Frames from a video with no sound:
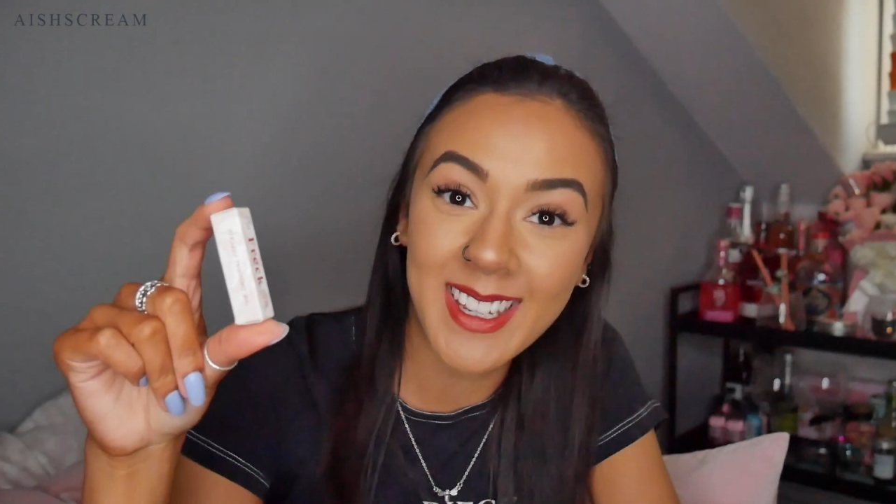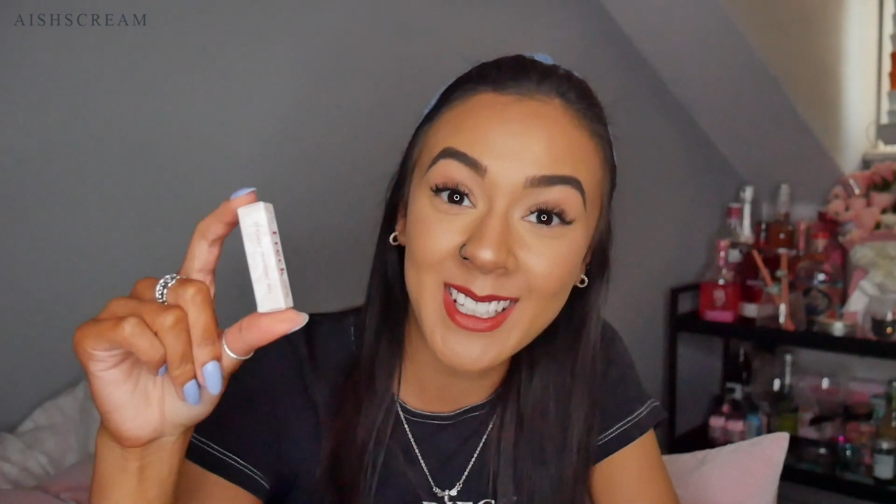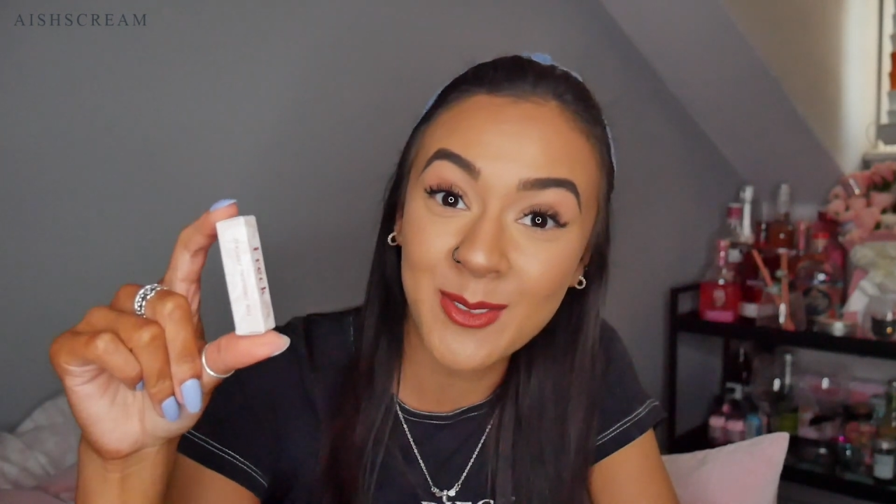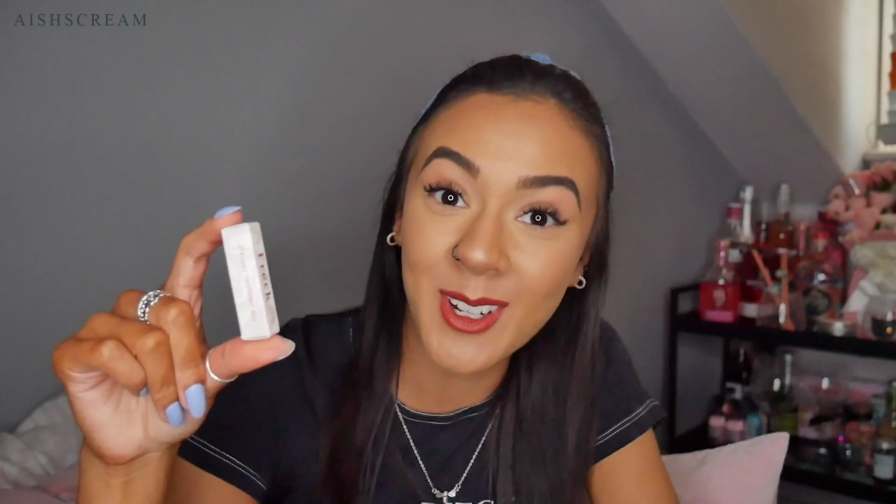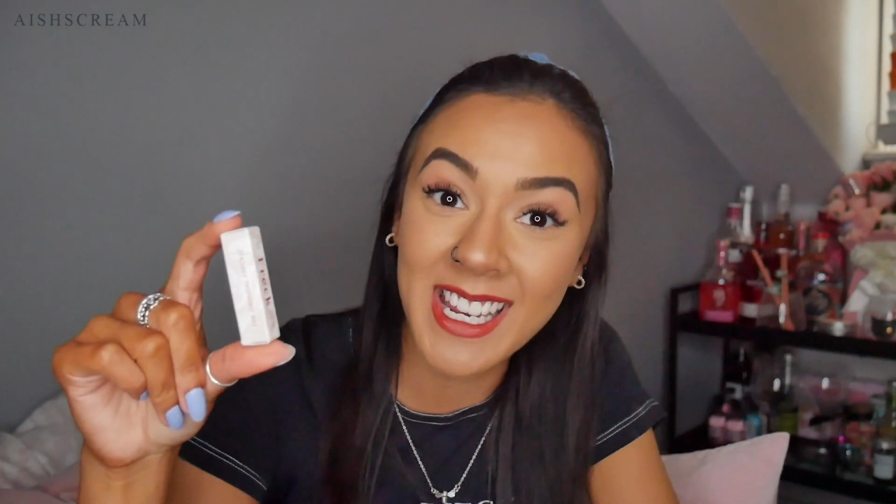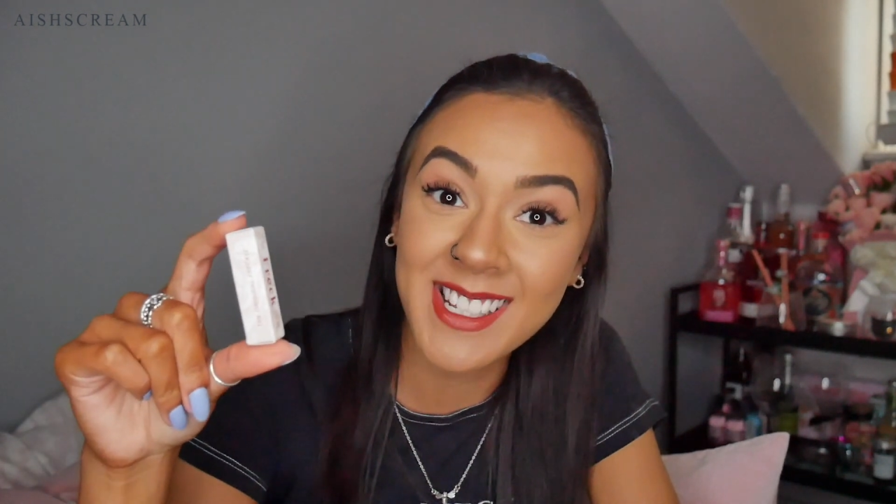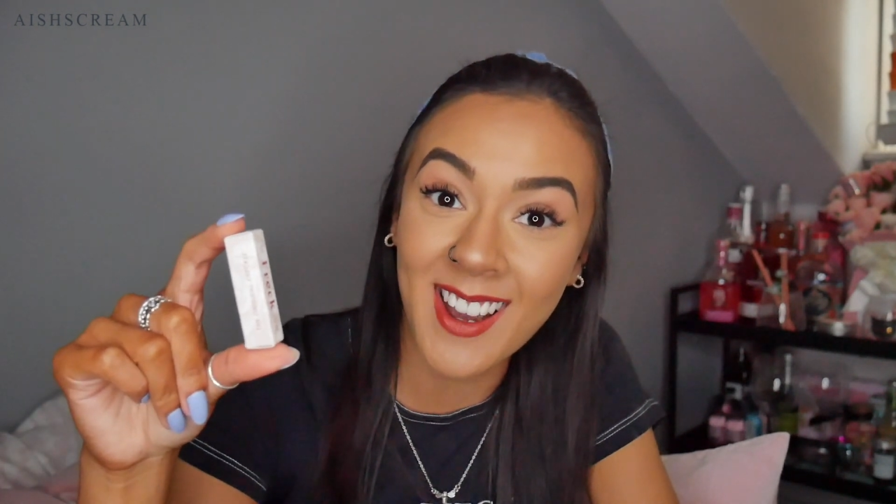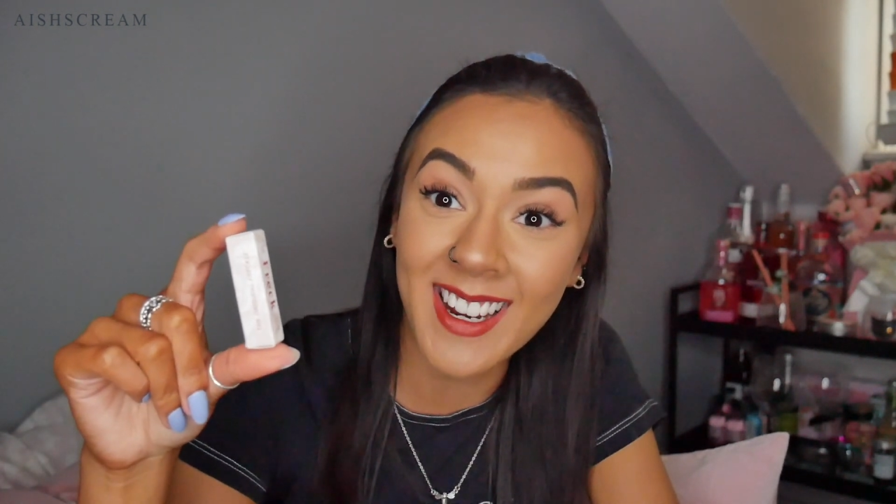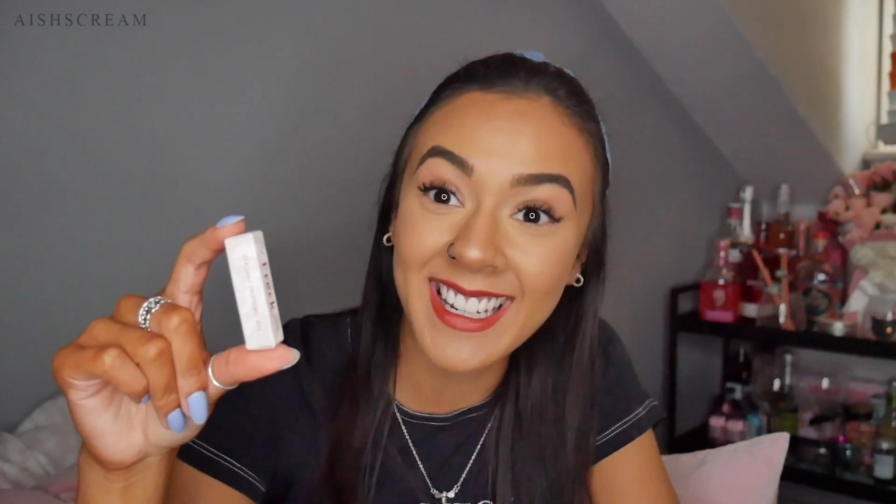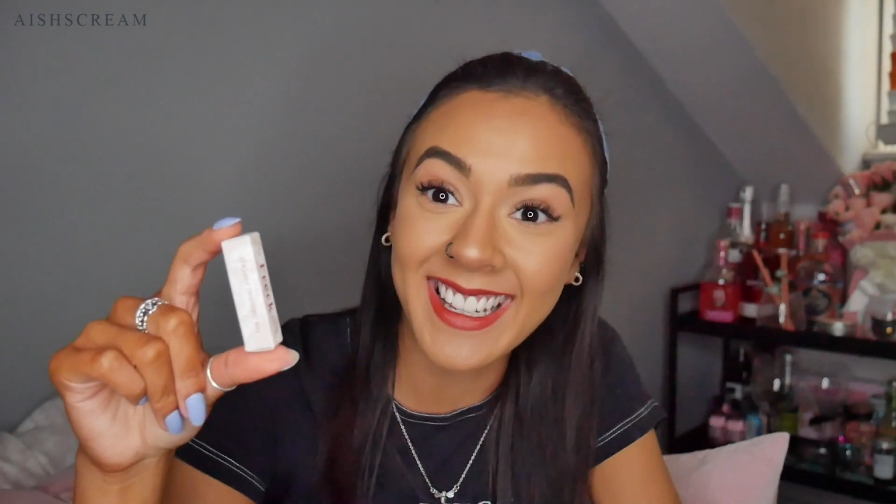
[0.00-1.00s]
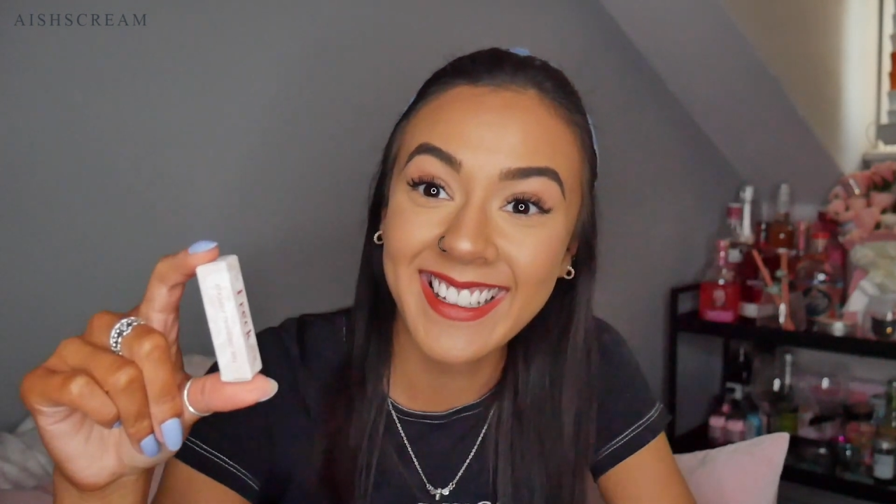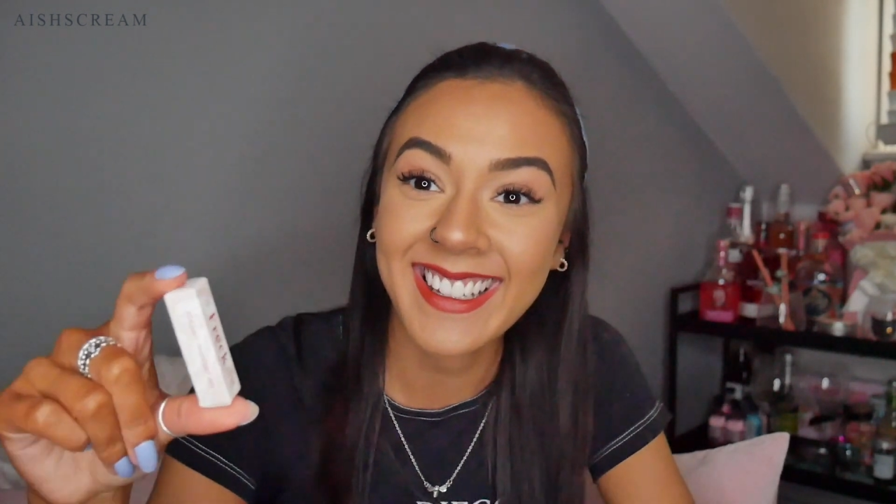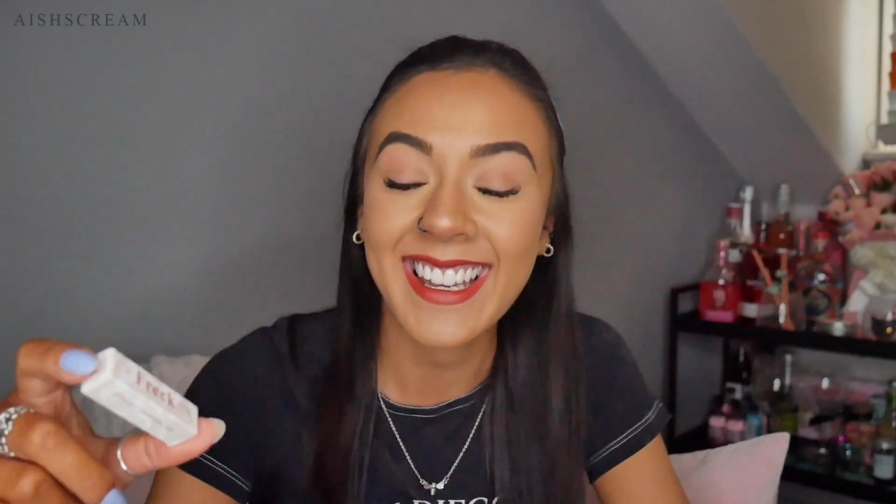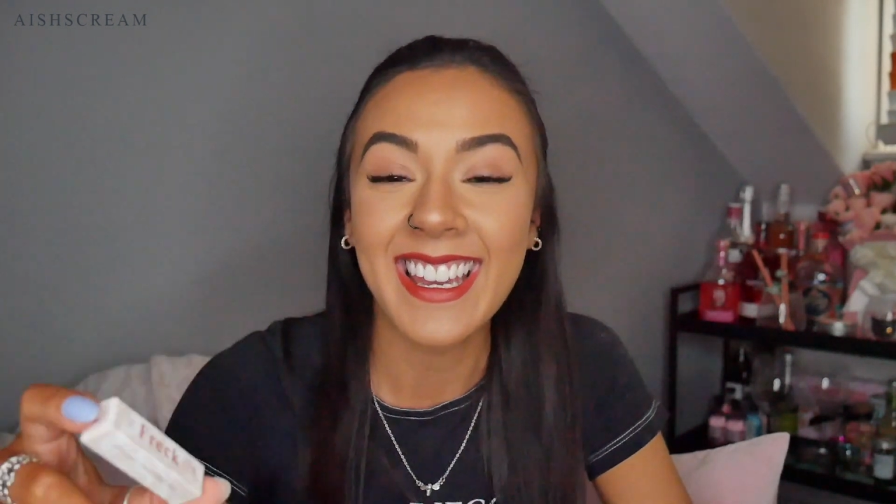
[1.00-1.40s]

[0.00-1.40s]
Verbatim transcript: It's fucking tiny.